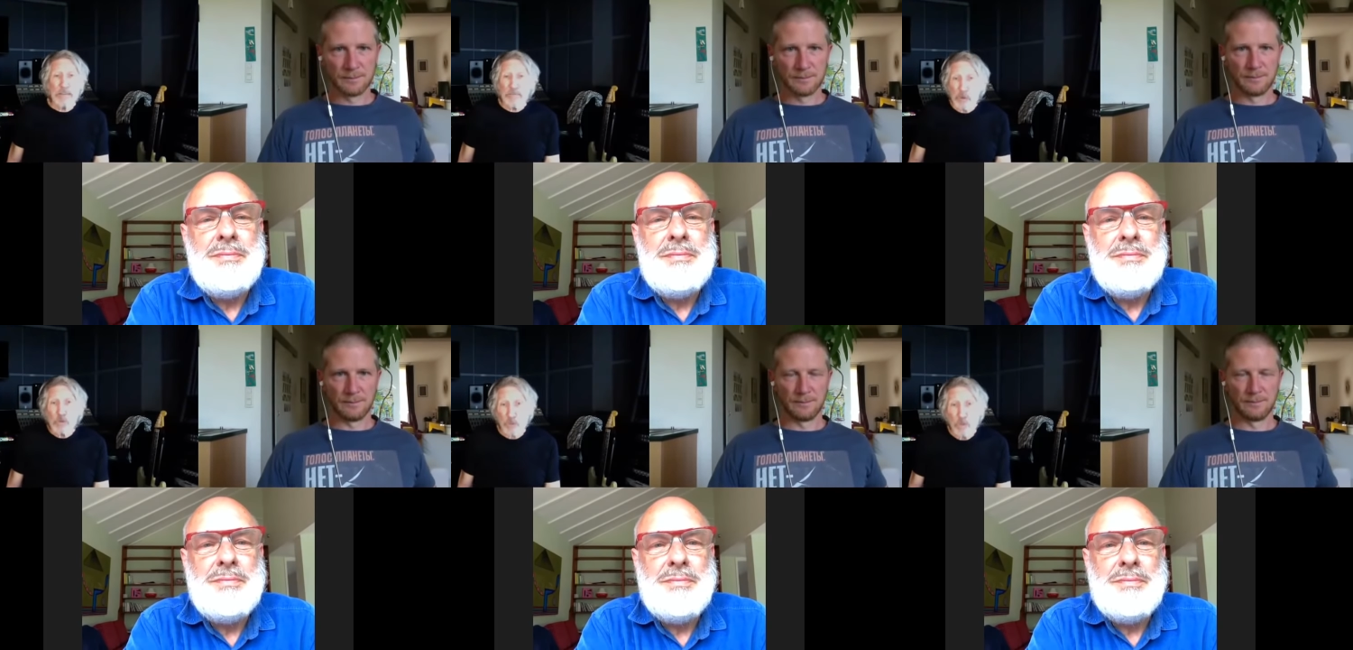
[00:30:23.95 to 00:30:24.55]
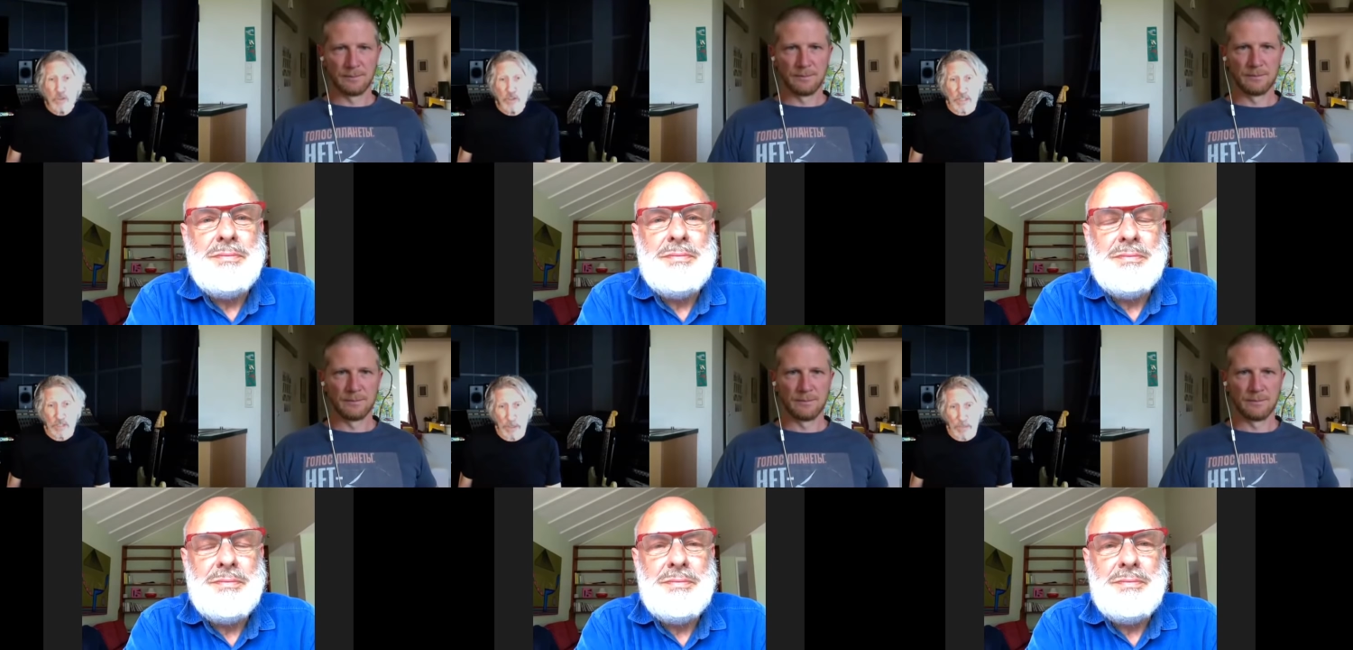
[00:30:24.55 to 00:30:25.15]
Speaker 1: course would say
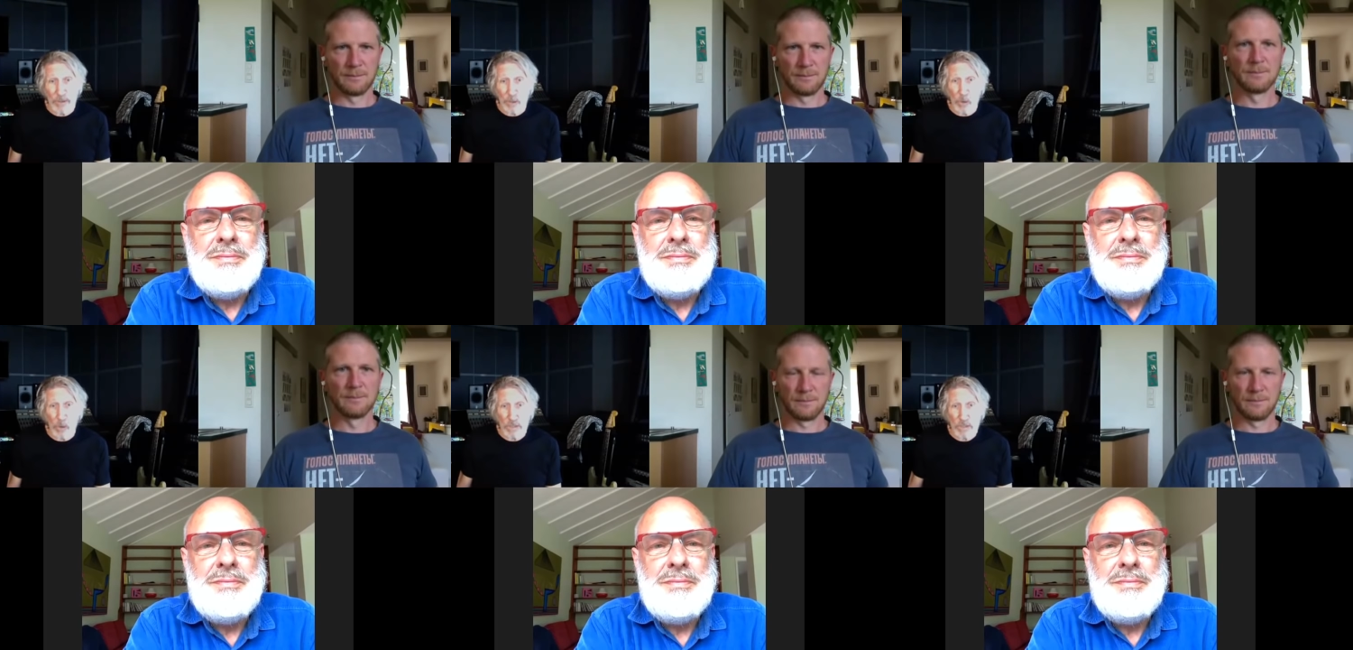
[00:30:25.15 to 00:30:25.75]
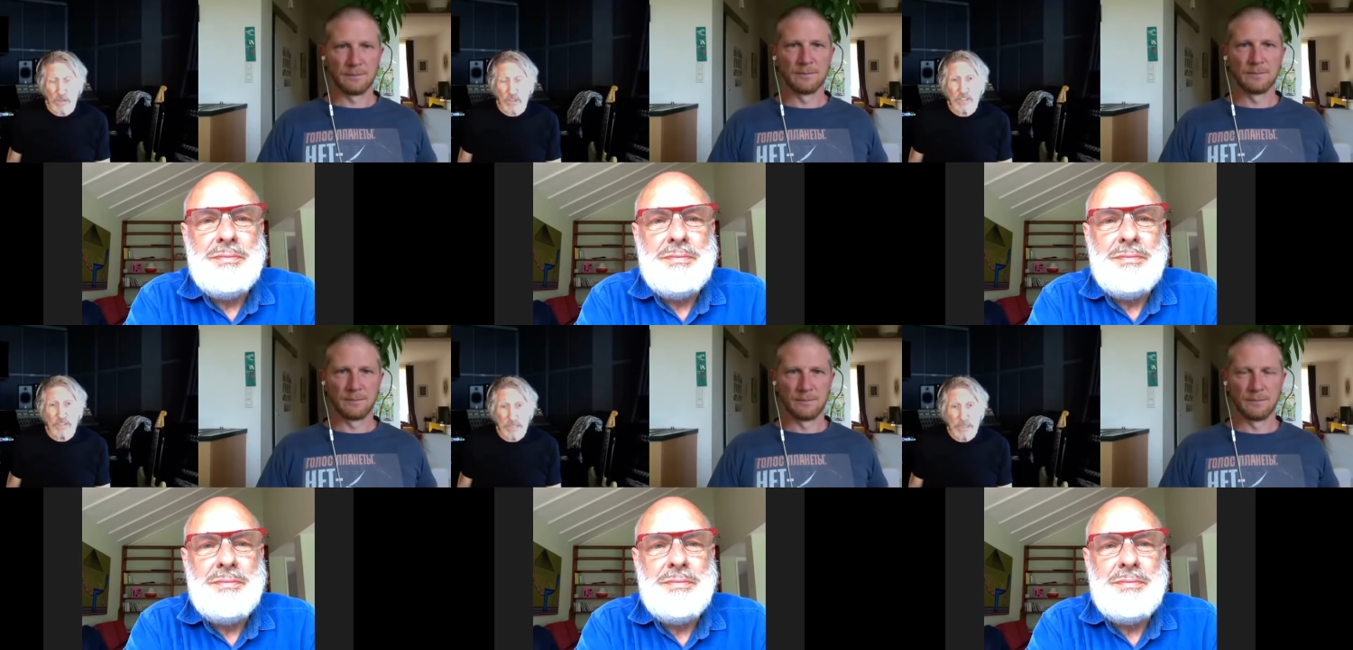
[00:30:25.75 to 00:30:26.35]
something wise because he's a
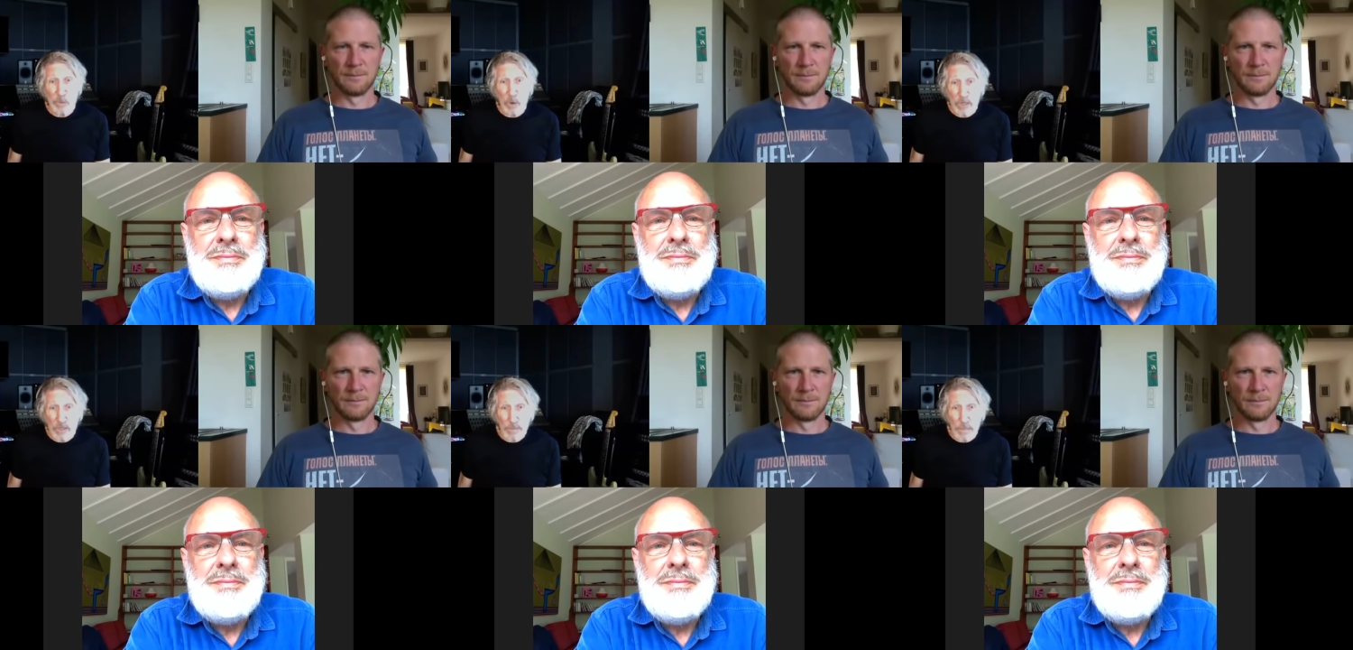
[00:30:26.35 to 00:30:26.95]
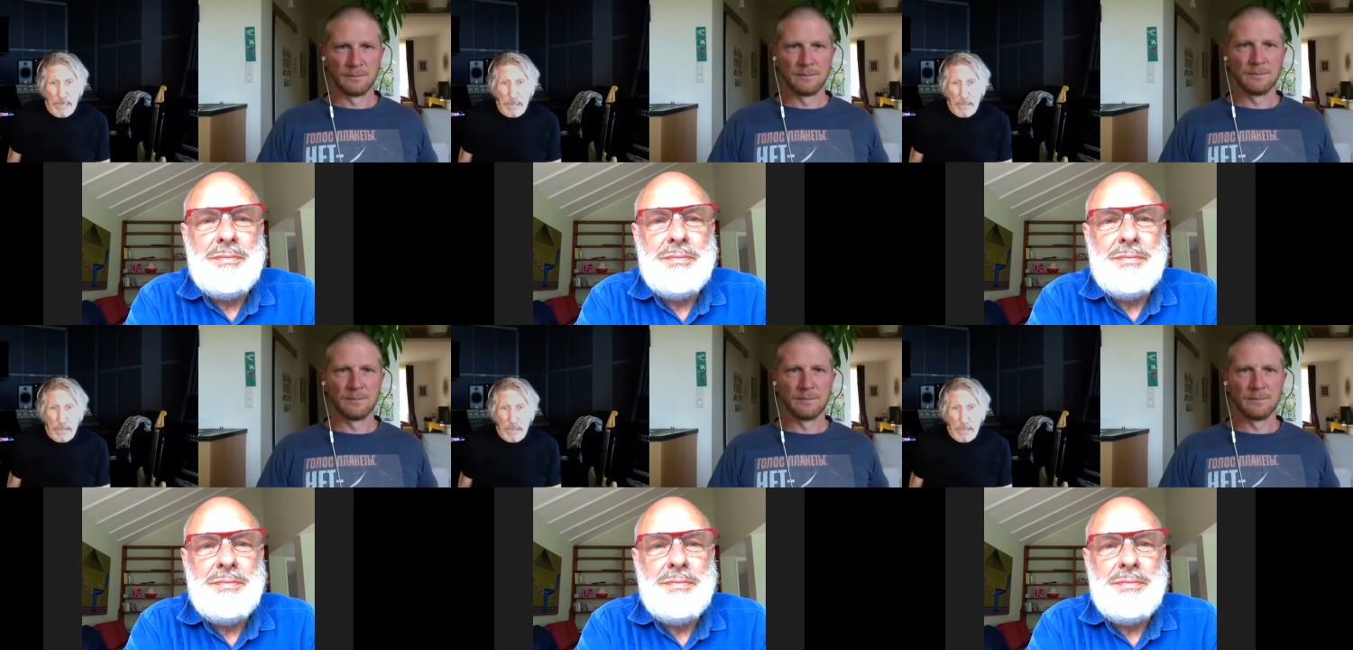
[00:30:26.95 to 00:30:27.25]
very wise man